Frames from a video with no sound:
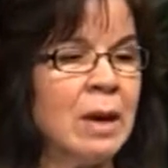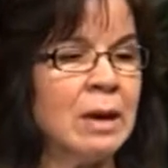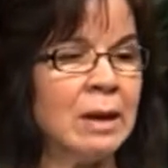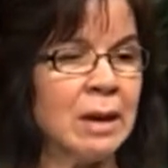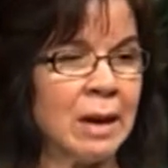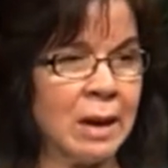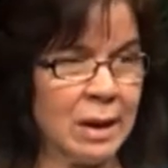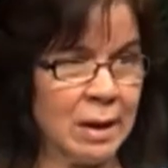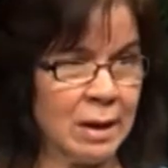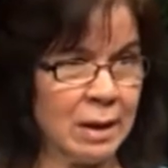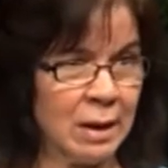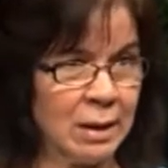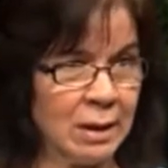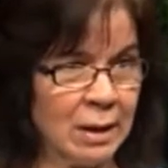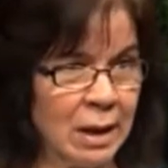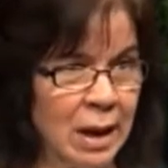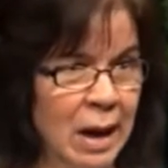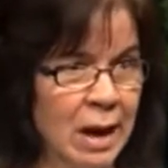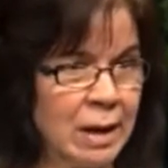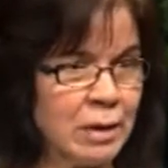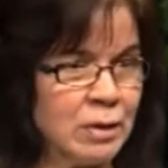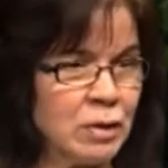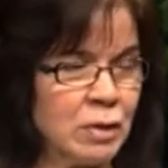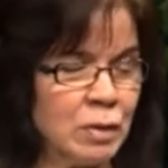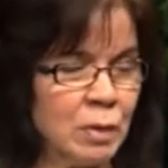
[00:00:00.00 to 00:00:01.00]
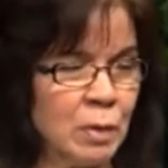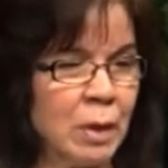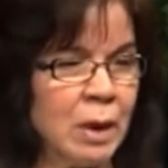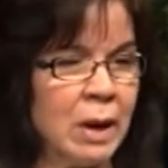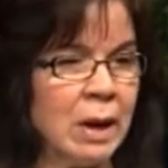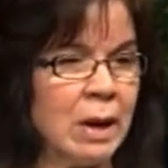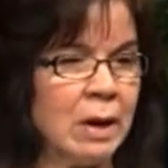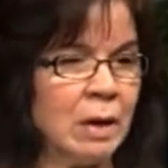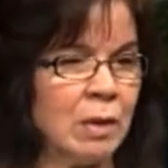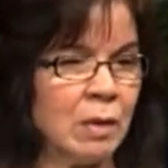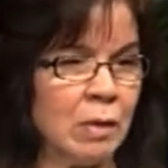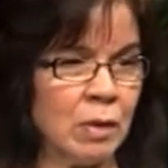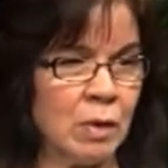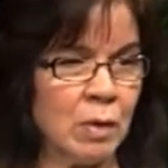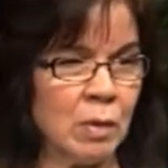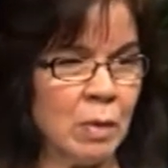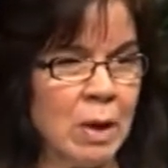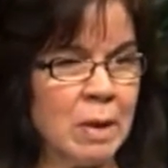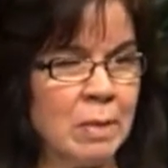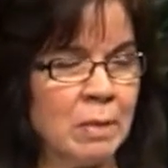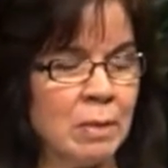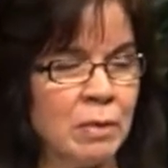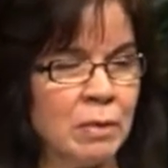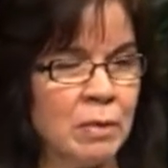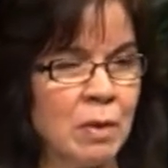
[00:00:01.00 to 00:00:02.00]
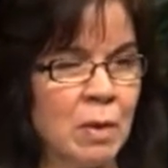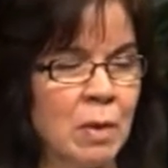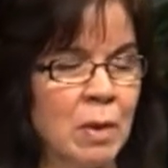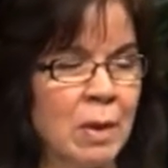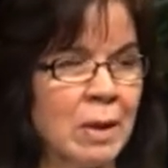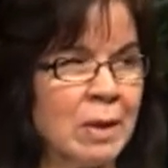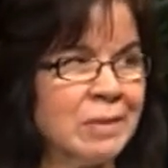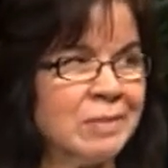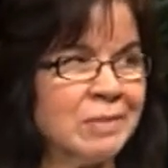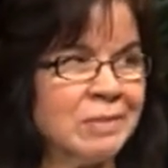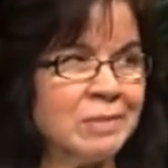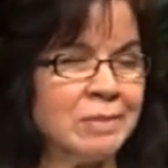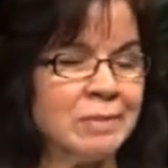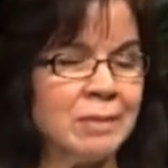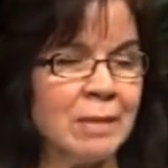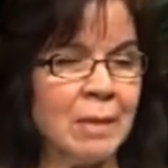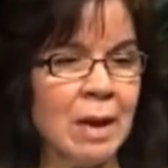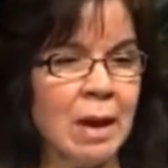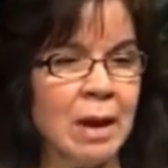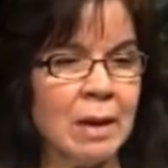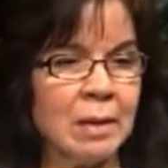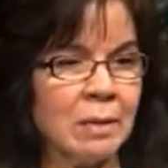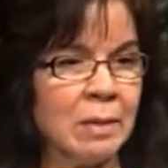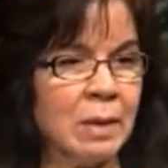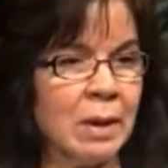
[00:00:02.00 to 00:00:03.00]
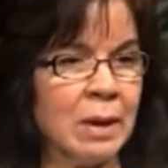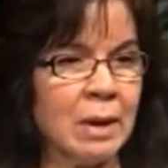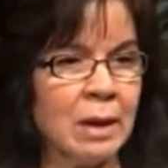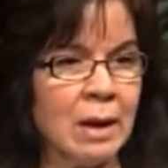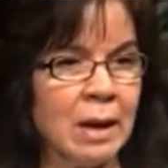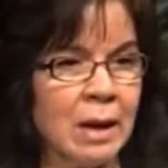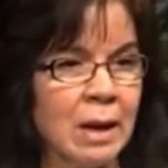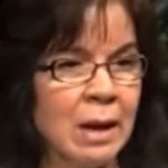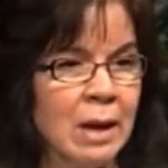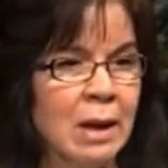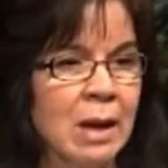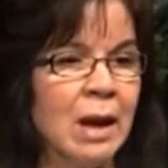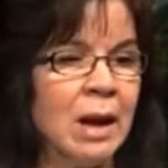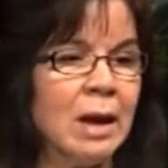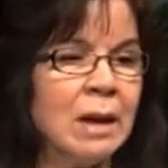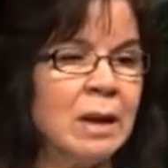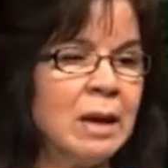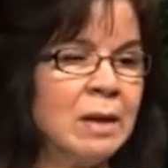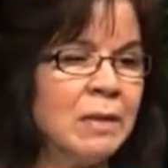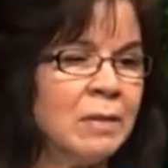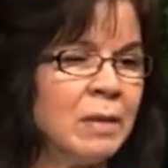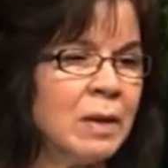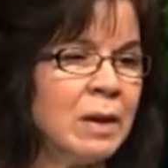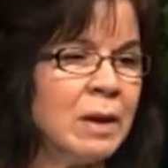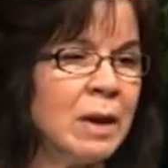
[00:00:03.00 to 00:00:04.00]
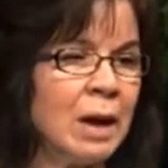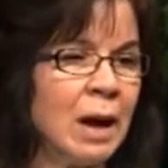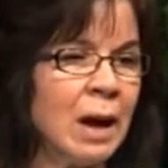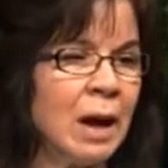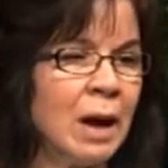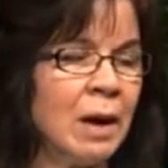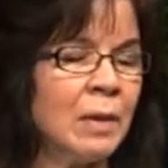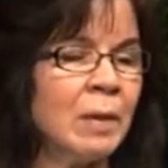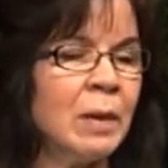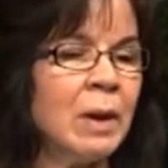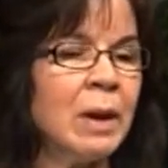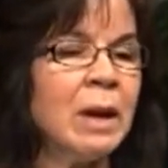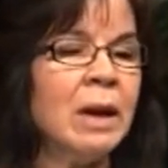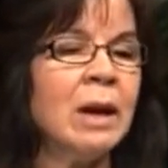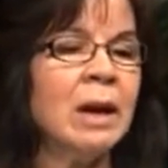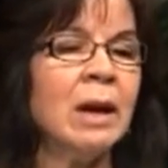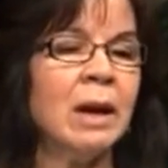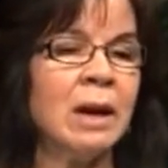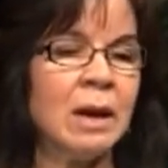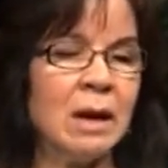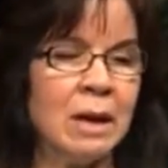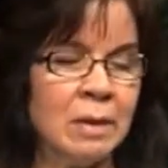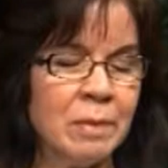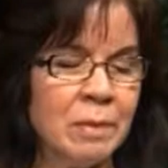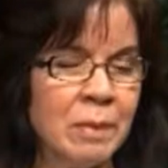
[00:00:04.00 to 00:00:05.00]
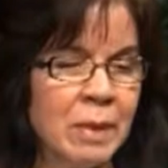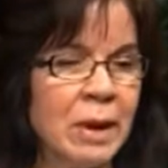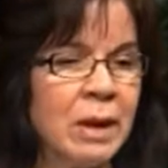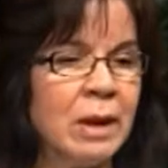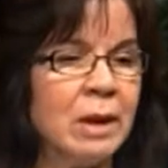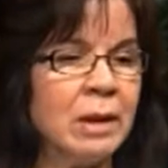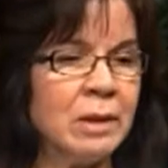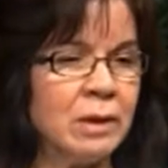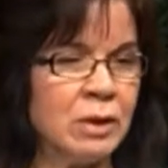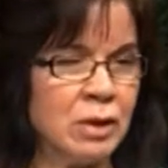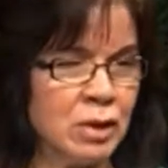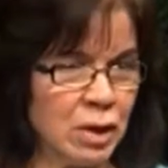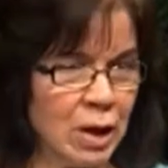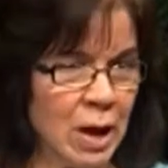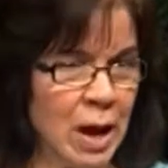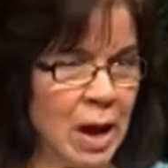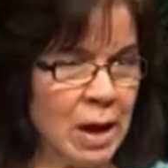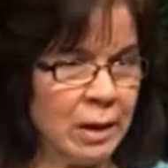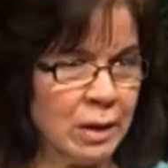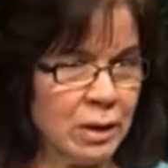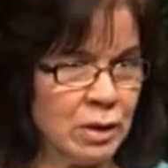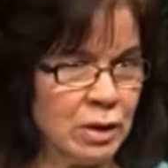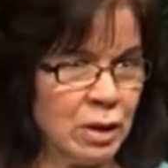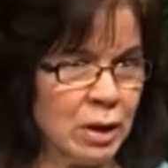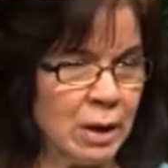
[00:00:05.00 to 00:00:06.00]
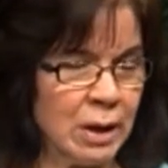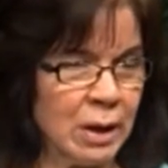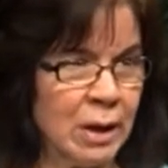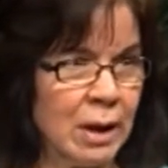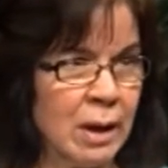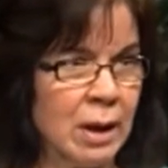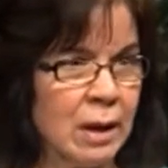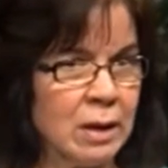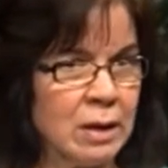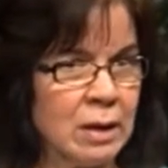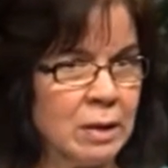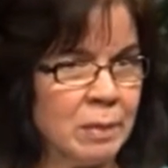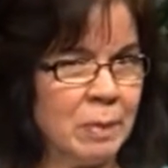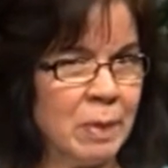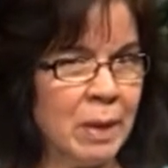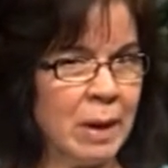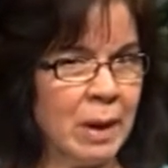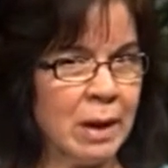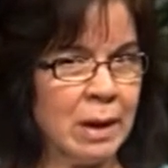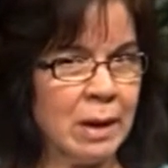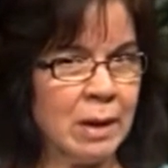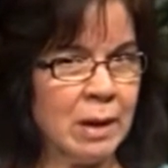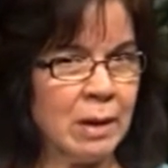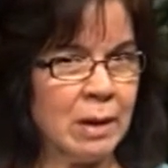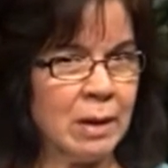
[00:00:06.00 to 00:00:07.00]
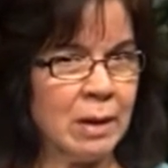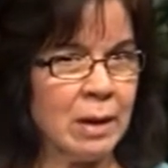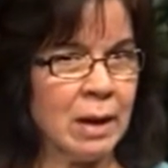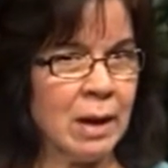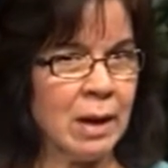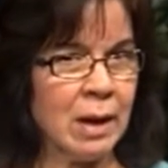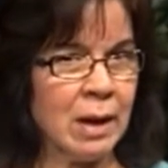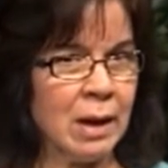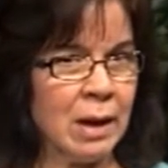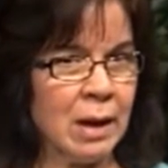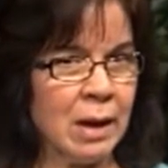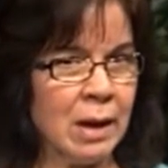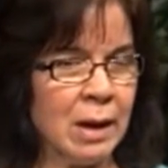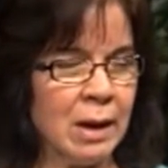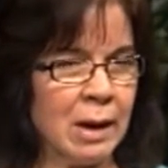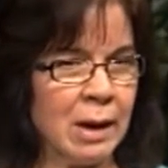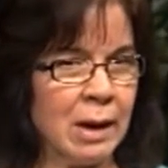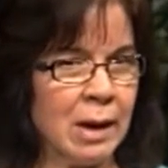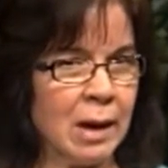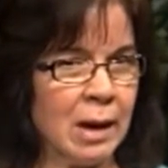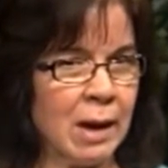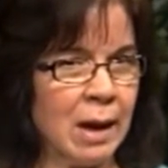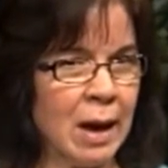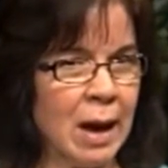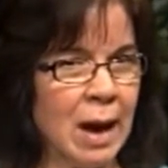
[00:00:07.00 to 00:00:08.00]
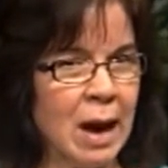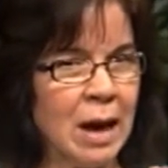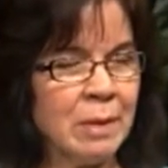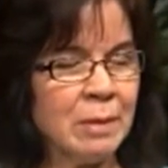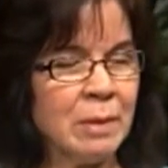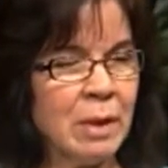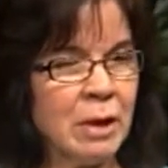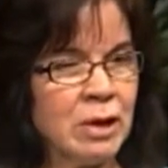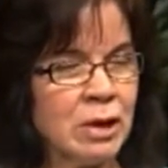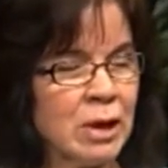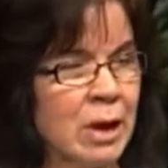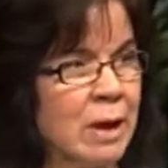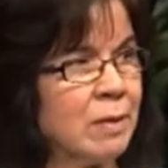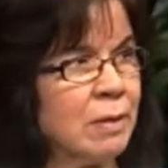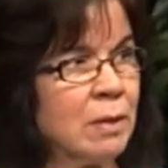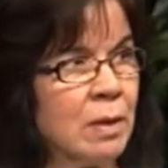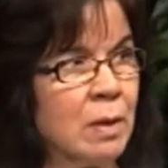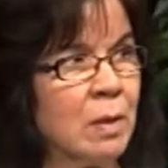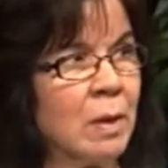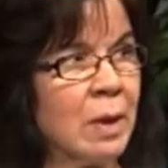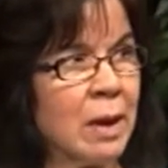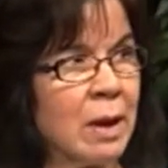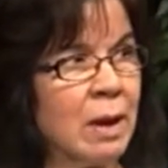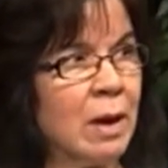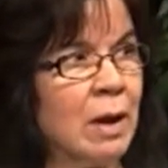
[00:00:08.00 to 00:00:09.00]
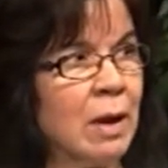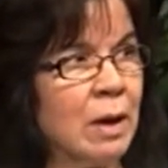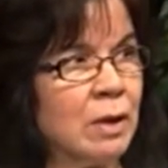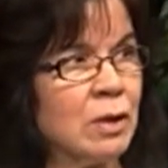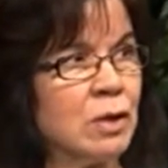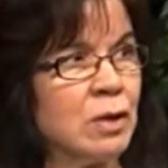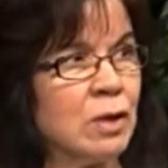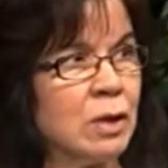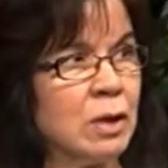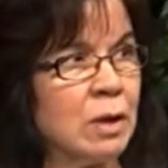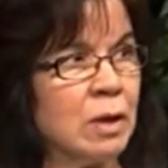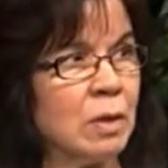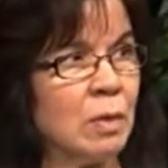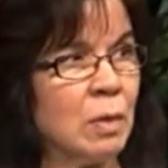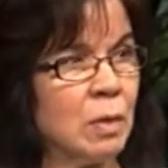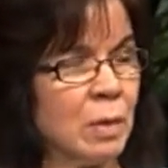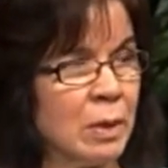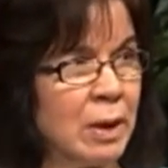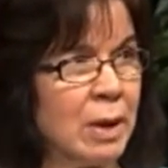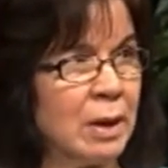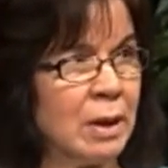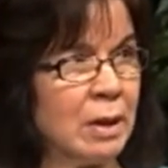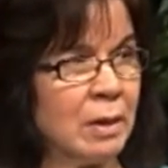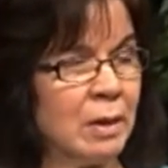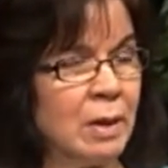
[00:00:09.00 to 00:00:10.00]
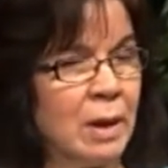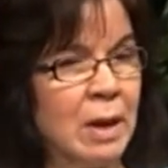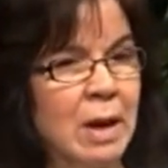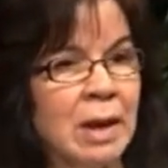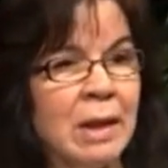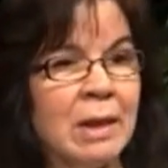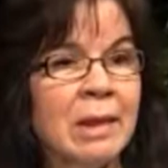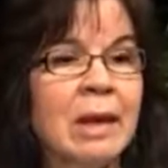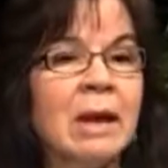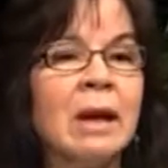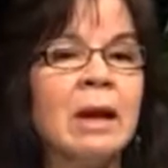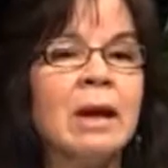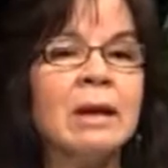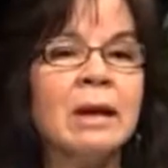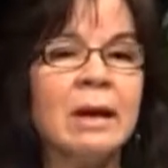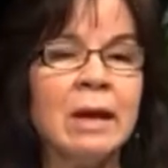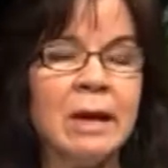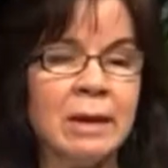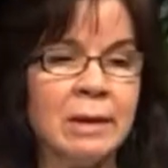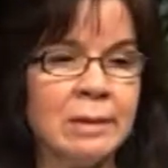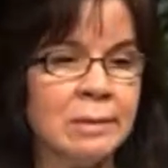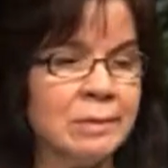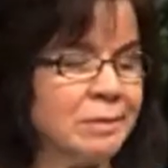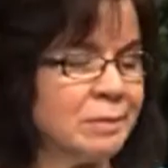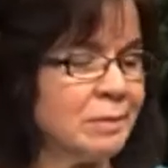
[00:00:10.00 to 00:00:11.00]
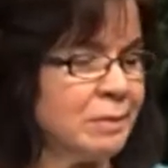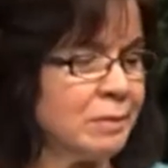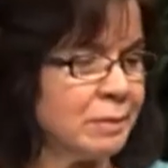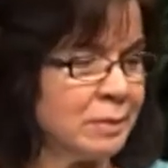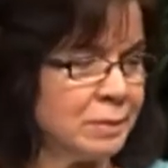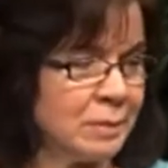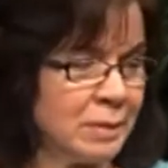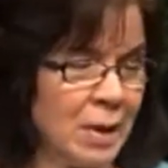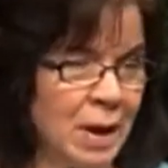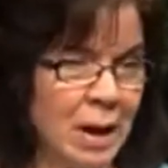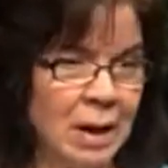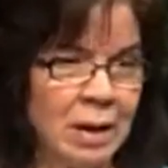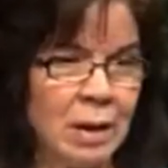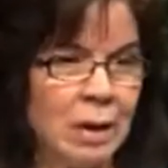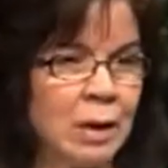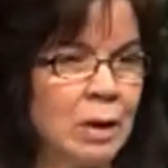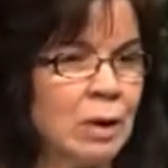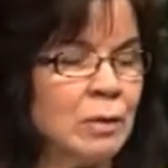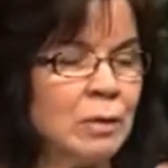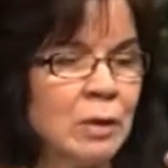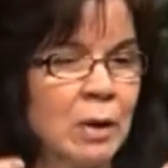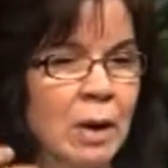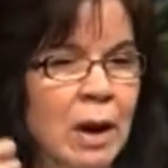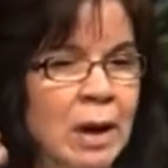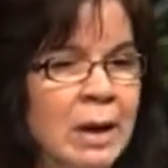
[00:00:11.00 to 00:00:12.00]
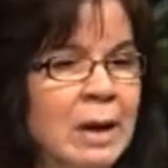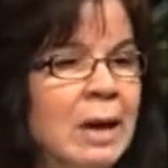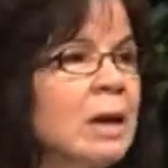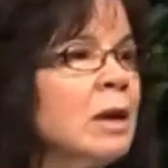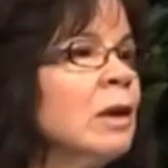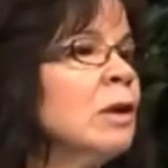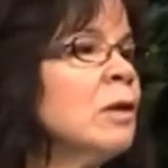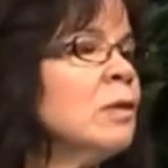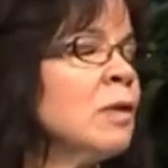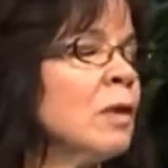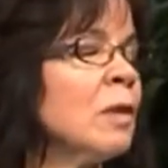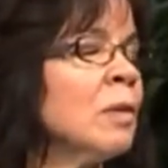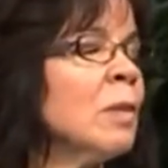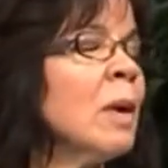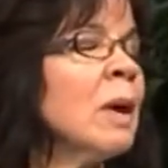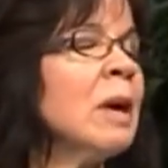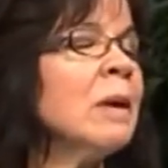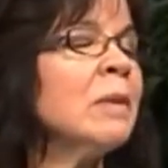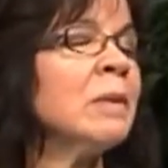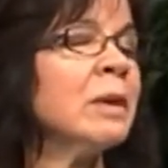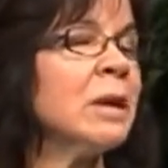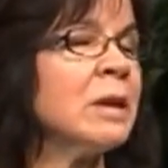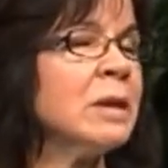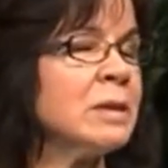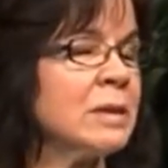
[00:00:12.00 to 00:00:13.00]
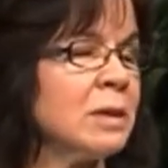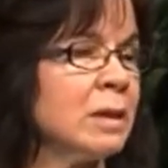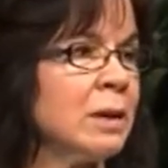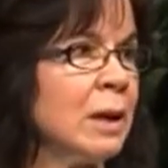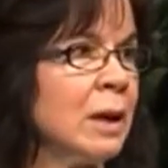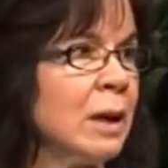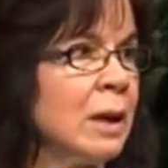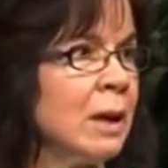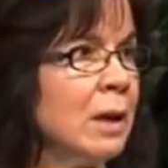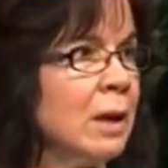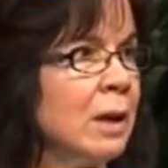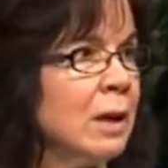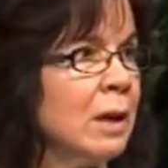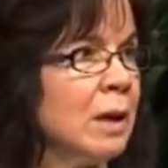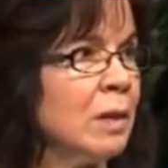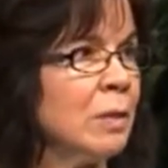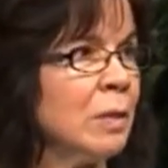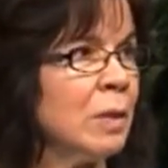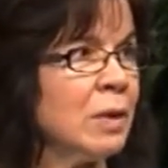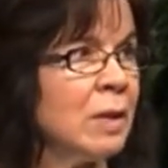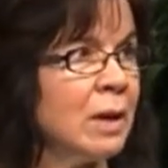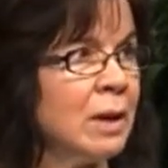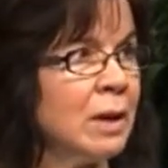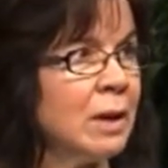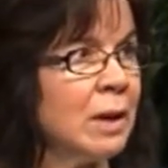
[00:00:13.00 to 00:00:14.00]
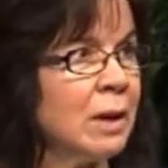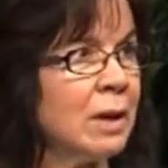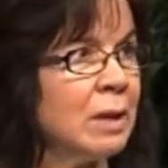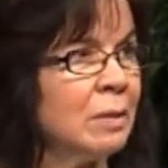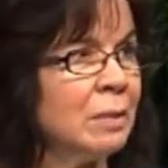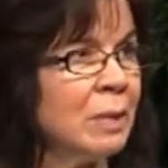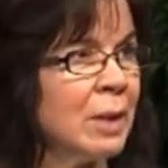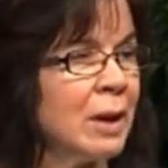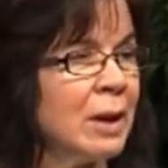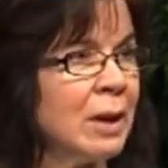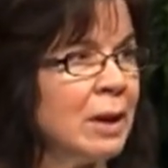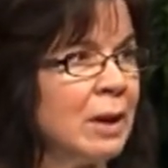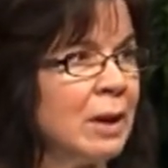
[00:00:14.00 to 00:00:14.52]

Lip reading: like last week or the week before, not really. And even now, it can be challenging depending on how much I have going on too, you know. Then I get overwhelmed easily with a little bit.